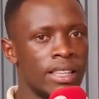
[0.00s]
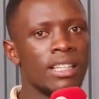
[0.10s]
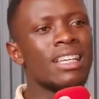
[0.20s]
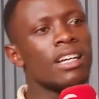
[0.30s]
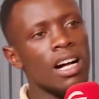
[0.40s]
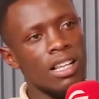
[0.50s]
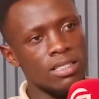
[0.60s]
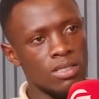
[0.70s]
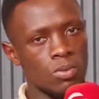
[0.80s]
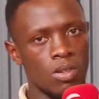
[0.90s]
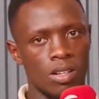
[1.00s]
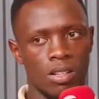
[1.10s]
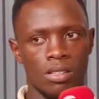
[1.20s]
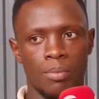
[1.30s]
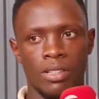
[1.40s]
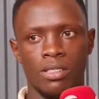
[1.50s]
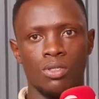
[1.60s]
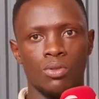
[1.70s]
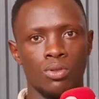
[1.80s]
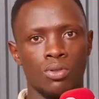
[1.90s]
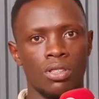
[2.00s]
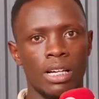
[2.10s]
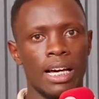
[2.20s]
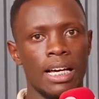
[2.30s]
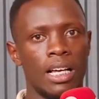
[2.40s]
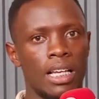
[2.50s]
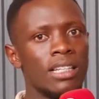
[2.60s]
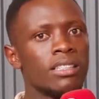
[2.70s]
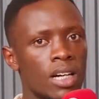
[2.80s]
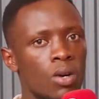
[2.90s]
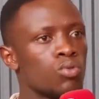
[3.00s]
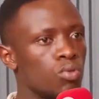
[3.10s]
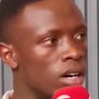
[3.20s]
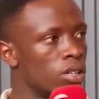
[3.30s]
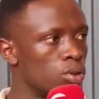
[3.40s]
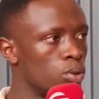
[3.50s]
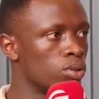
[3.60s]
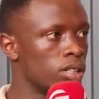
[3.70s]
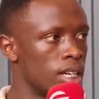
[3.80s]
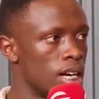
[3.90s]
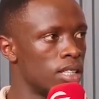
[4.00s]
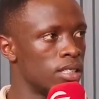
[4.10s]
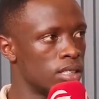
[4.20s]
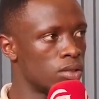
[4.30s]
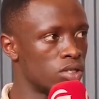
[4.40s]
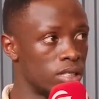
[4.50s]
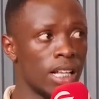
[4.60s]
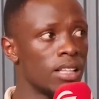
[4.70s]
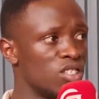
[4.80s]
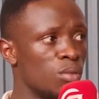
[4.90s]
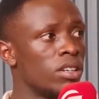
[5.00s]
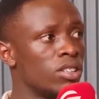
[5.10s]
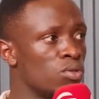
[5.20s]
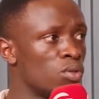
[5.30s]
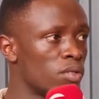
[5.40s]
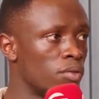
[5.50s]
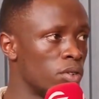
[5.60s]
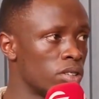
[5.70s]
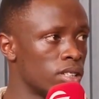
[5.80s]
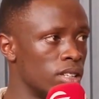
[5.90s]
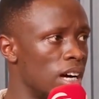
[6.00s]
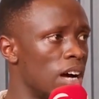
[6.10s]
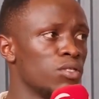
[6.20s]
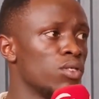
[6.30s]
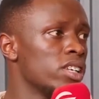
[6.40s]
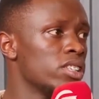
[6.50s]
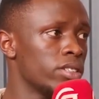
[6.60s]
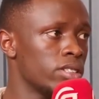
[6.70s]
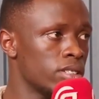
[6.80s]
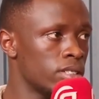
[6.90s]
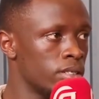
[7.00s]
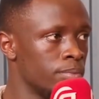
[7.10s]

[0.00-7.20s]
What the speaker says: Then the girls as well. I mean, I learned how to handle the girls, because girls normally do not vote. They have no interest.